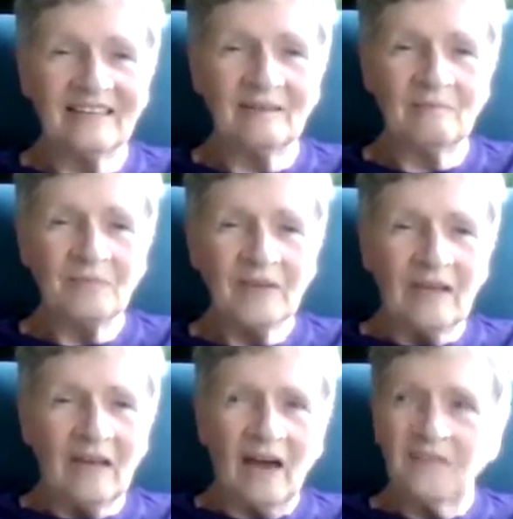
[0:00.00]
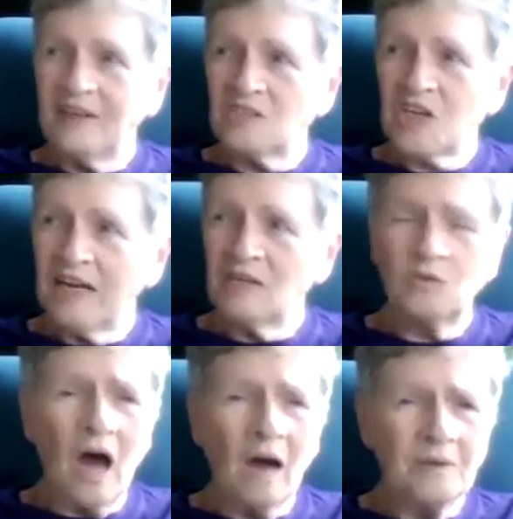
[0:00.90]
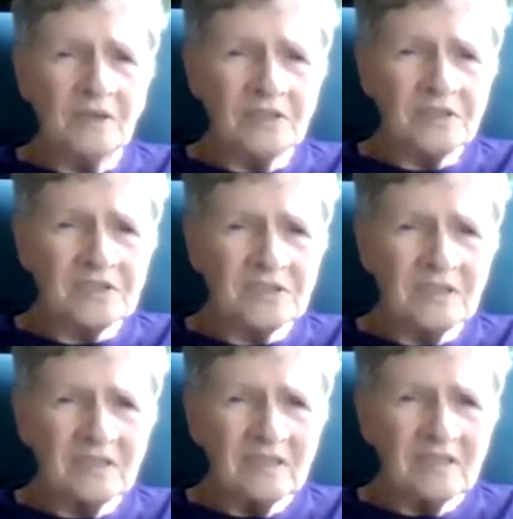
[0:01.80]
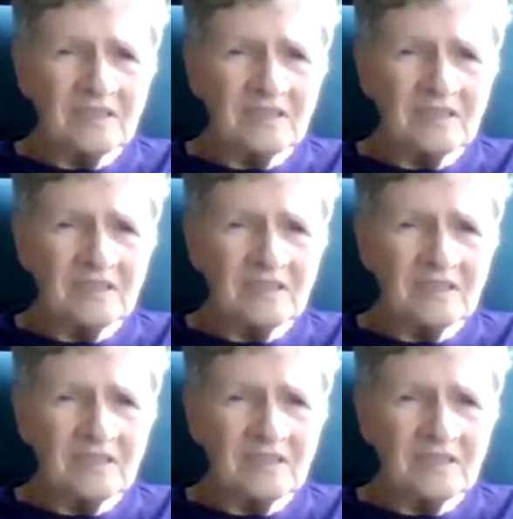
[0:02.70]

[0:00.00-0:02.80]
I think Jane Roberts,